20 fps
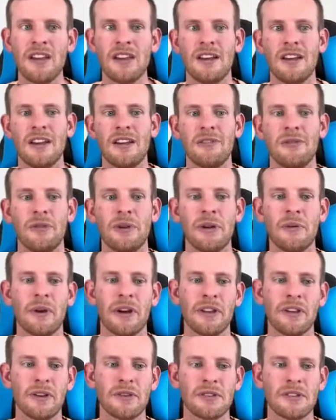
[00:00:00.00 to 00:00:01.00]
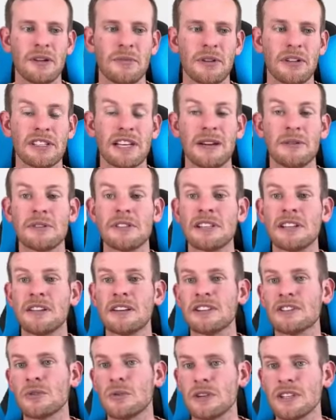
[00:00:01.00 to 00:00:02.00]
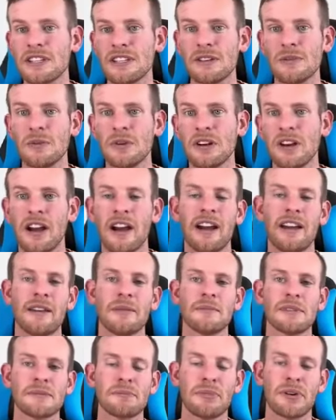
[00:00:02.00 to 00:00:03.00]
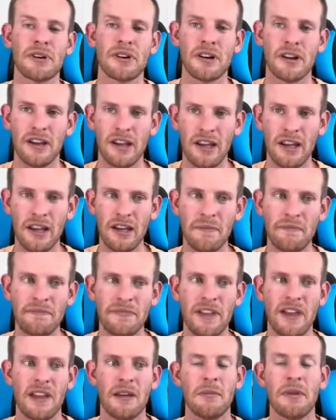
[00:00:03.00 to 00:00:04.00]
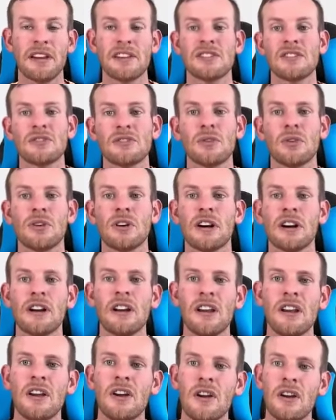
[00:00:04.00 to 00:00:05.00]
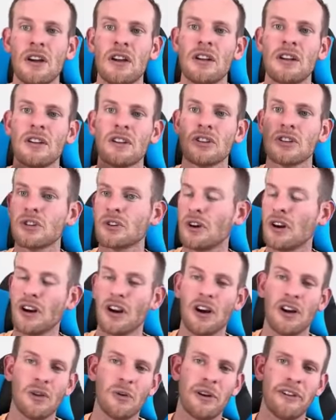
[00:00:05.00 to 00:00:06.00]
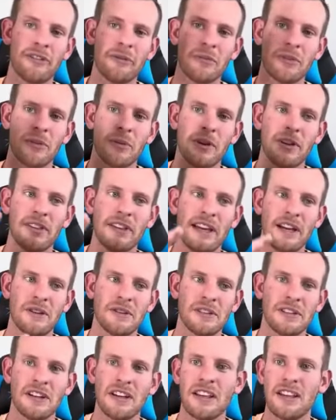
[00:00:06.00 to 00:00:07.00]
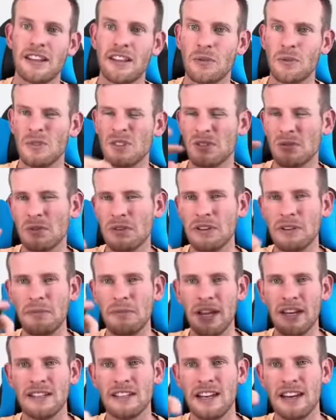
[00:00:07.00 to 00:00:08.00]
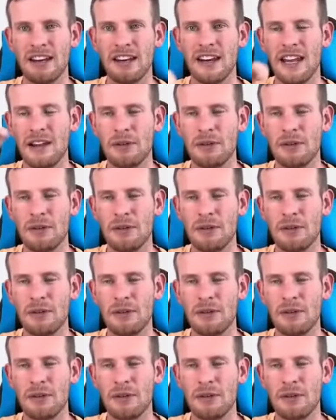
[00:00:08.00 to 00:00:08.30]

If we run those numbers, I was selling 21 items per day and my store shrunk all the way from 3,000 and then was really maintained.